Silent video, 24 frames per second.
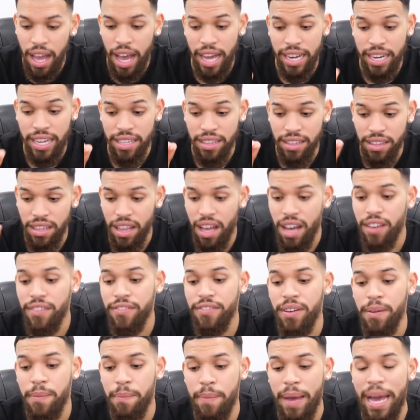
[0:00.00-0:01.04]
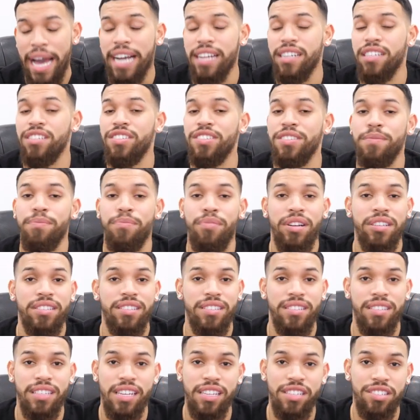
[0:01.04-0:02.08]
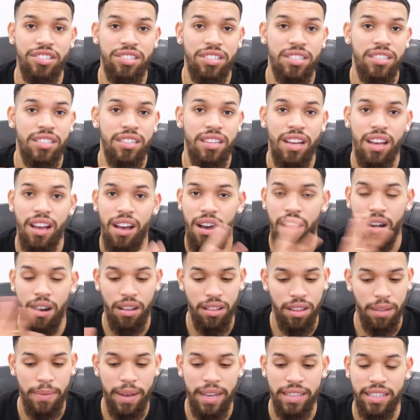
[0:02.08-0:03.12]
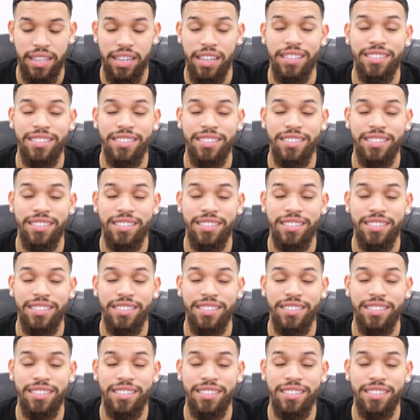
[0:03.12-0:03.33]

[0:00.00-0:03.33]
And I love packaging, presentation, all about that.